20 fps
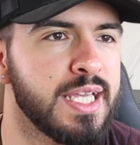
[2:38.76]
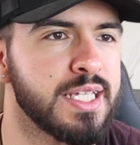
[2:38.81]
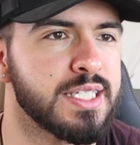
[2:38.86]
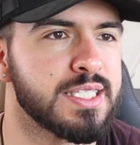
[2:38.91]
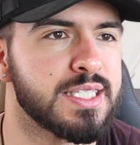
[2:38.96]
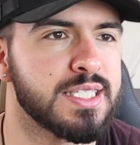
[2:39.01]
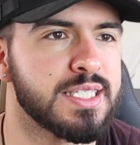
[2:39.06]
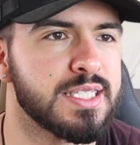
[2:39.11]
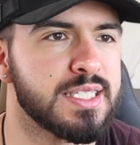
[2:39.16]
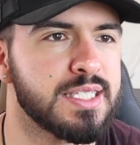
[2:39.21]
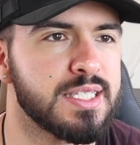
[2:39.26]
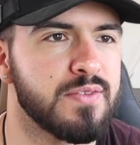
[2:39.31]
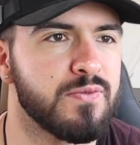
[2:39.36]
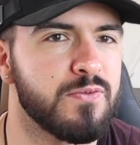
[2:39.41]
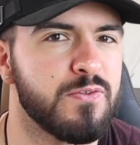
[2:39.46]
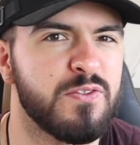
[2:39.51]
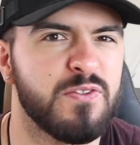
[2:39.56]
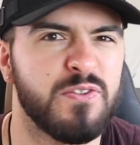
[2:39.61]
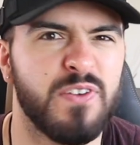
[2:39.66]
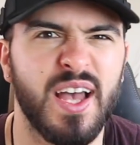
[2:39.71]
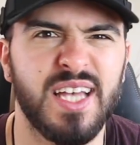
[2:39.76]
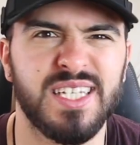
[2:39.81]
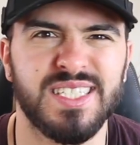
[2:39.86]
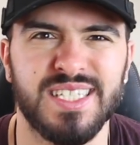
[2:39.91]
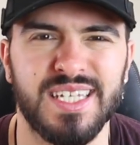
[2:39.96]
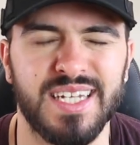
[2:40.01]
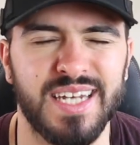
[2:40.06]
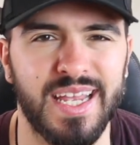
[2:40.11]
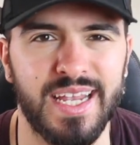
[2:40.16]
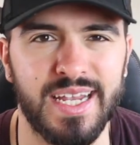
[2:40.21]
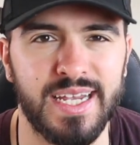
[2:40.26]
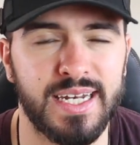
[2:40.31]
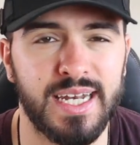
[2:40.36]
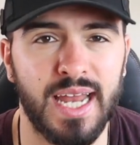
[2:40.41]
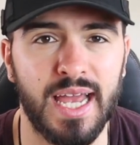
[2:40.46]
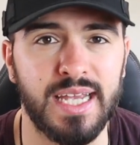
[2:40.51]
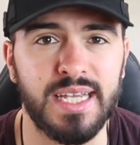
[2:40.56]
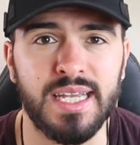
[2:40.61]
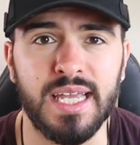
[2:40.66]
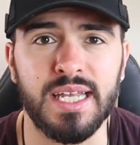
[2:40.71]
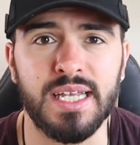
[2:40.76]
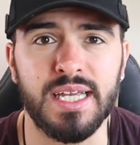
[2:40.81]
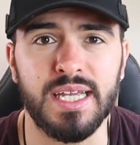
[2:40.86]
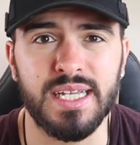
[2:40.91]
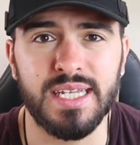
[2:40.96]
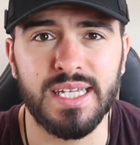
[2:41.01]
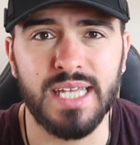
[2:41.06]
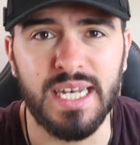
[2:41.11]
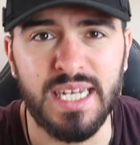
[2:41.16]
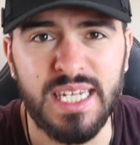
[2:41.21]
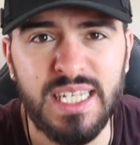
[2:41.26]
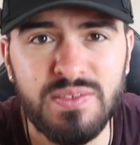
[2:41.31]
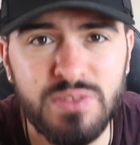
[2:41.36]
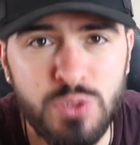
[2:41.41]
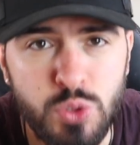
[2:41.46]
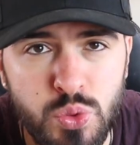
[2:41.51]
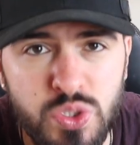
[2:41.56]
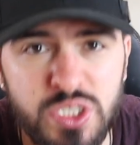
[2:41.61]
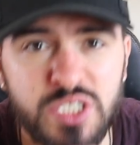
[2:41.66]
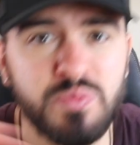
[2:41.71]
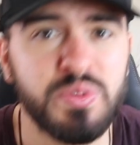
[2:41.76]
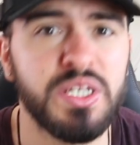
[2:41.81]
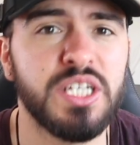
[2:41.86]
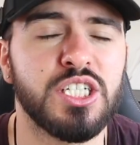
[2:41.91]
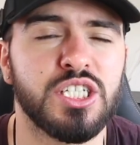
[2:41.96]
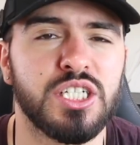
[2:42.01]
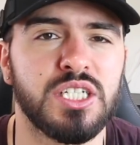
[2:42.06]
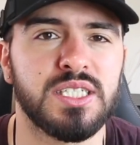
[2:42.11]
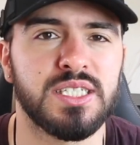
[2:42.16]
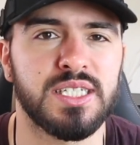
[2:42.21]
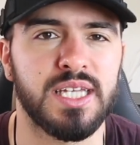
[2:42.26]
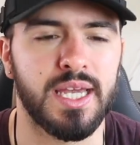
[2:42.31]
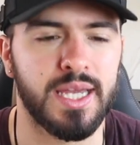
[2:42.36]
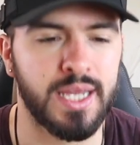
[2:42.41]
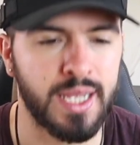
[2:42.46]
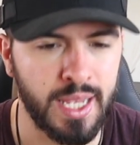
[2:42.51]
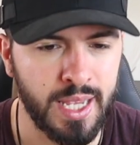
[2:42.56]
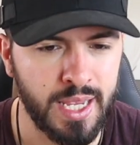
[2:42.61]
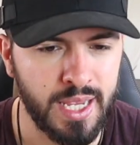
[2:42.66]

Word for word: it's fascinating like it, it, it leaves you speechless yeah